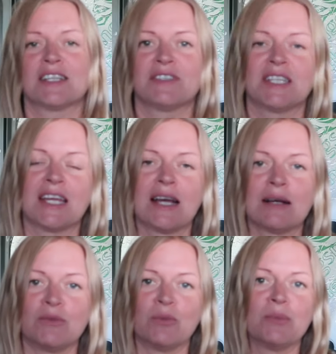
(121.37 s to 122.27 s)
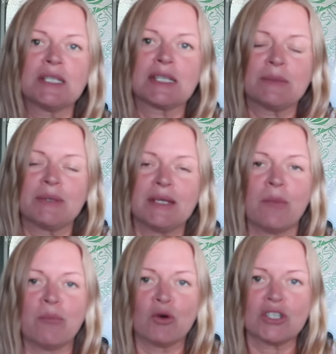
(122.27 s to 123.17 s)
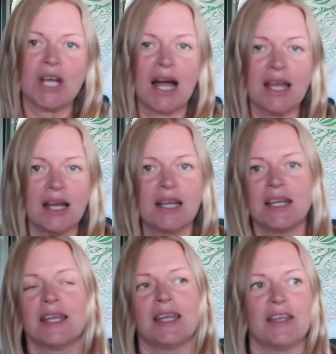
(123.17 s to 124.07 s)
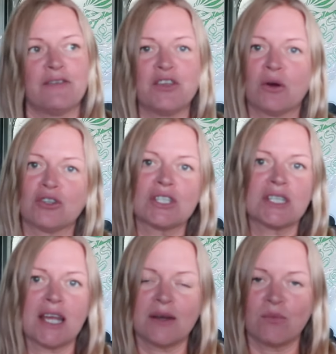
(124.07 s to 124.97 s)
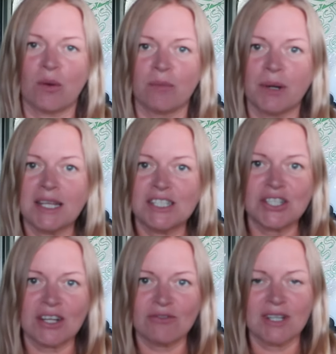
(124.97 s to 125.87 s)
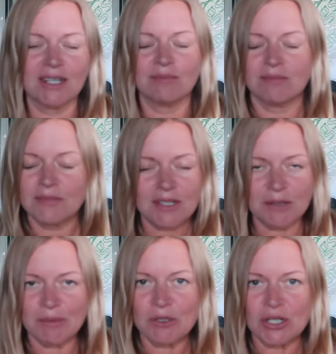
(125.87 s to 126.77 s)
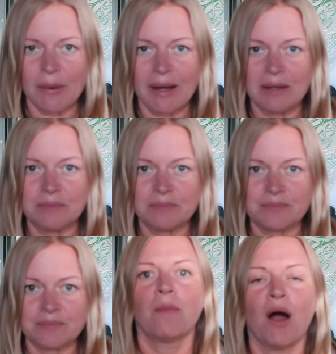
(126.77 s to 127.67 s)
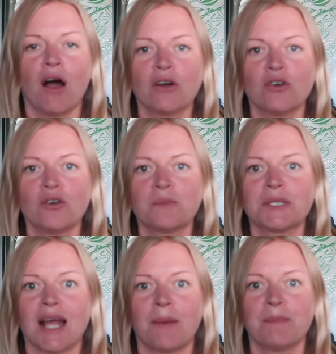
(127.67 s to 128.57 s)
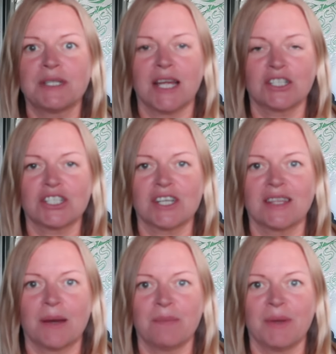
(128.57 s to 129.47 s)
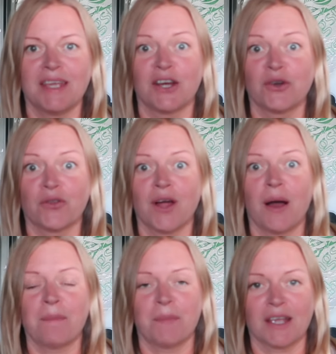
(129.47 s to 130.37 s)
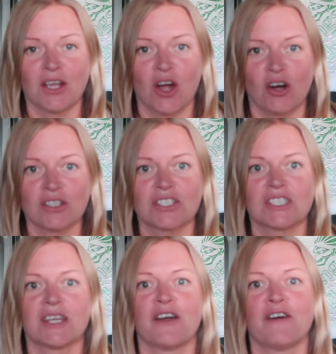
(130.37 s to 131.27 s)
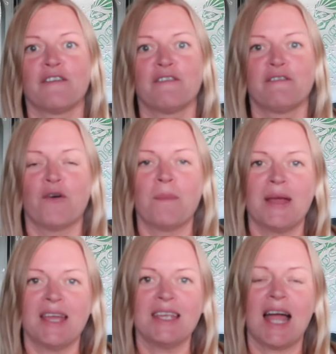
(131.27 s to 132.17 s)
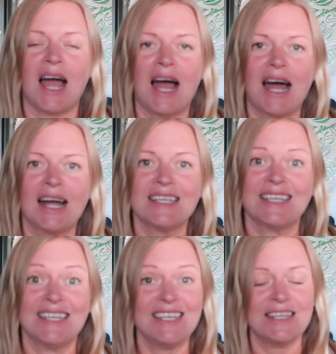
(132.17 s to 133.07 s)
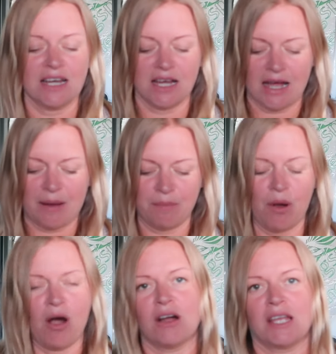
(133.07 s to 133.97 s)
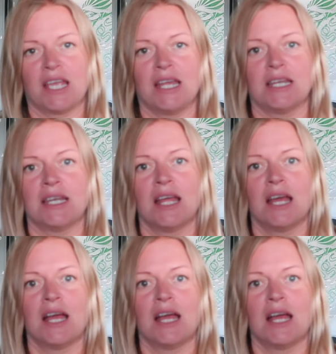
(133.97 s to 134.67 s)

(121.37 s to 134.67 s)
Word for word: every day, that number is going to be much higher. If you are just staying in one place, generally it's going to be much lower. Park-ups can potentially then be another big cost for me. I either am parking